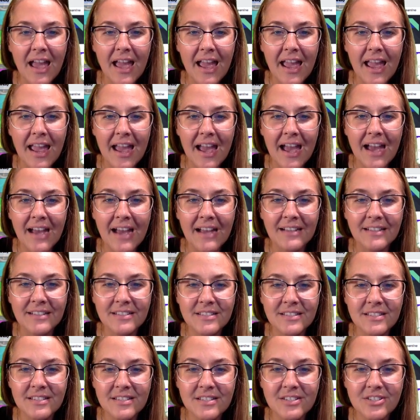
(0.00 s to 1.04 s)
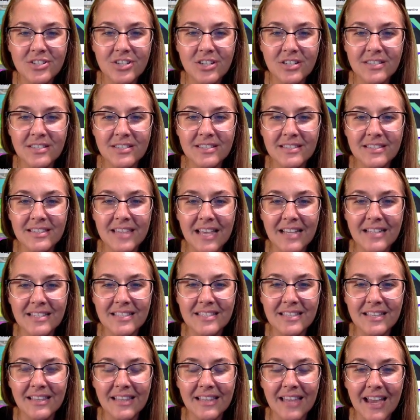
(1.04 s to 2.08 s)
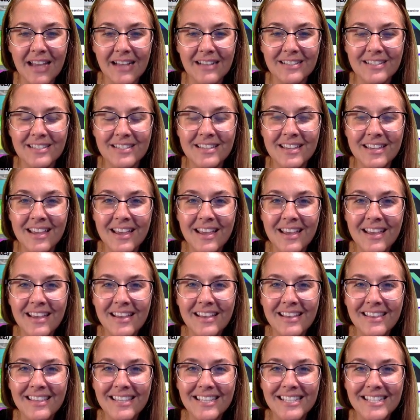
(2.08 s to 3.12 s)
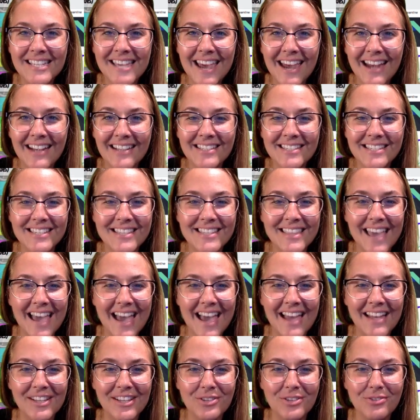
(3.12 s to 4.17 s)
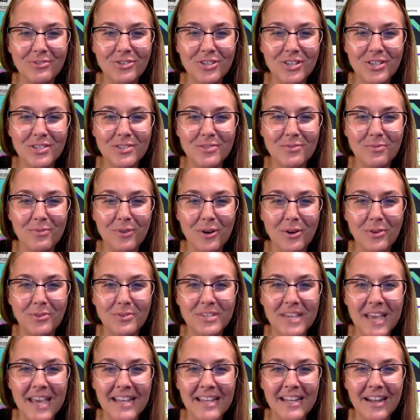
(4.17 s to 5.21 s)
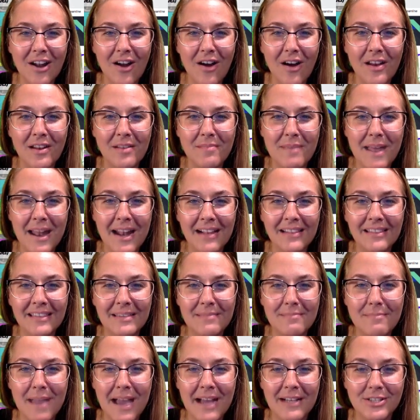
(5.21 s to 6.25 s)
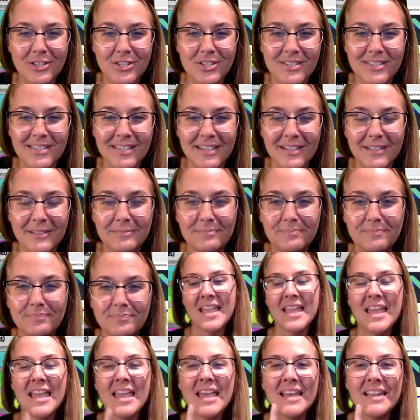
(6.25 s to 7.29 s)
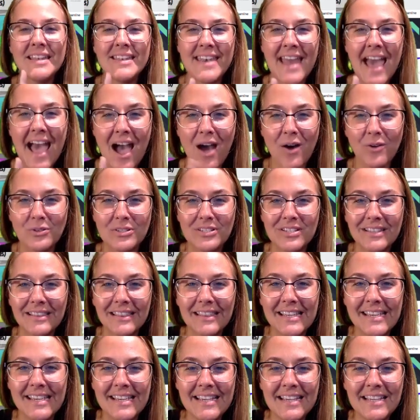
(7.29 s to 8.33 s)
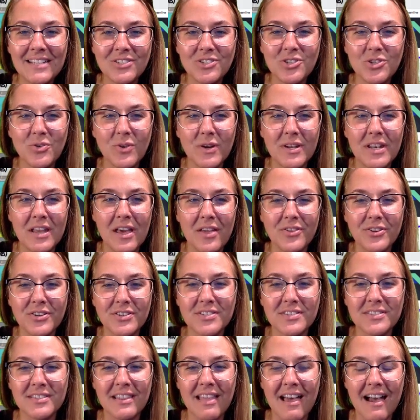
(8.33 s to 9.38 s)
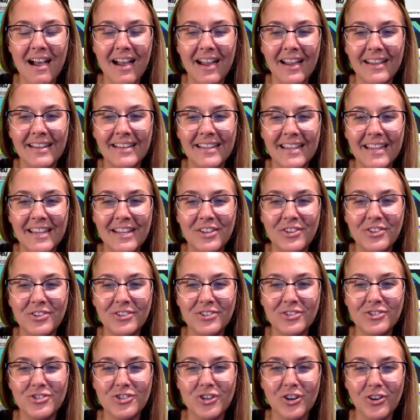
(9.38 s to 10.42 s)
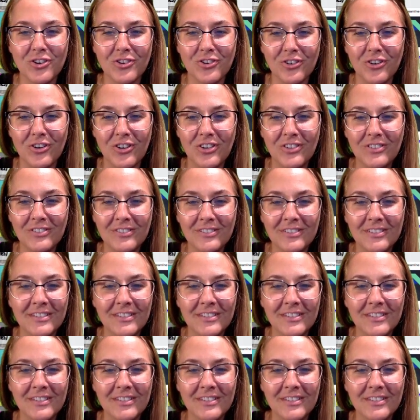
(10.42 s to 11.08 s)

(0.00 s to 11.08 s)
and just then select the text that you just wrote, and it automatically matches it. Now, to link it to another slide in your journal,